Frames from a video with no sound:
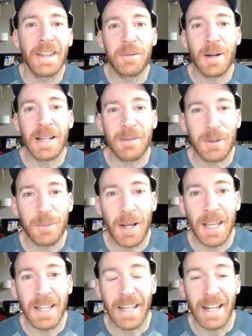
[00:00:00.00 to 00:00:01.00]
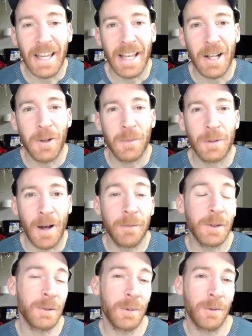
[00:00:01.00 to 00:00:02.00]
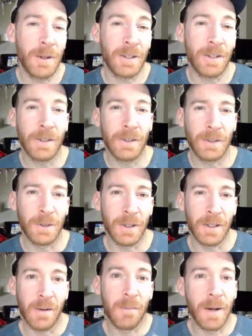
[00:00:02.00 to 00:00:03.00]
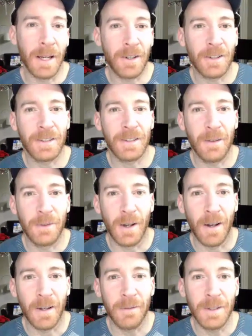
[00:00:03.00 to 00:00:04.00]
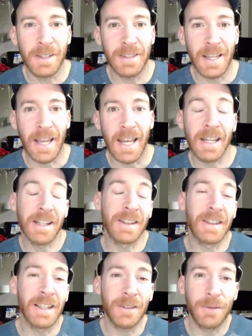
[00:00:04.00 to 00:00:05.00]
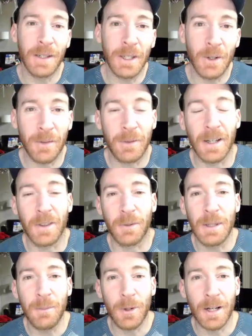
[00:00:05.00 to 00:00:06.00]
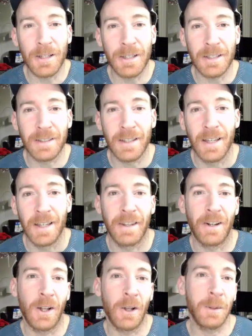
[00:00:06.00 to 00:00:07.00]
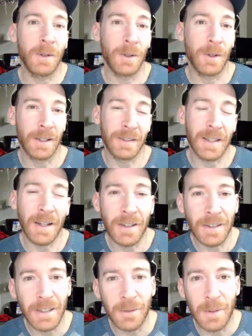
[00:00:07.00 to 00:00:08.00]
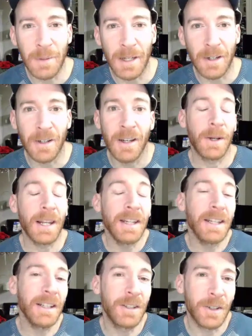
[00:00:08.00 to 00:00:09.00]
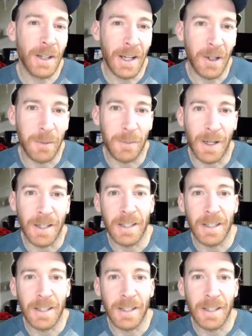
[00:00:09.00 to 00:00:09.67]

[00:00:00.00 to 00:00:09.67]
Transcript: there, my name is Mike and I help office professionals learn Microsoft Office. And in this video, I've got 3 projects that'll help you learn Excel a little bit better, but I need your help. I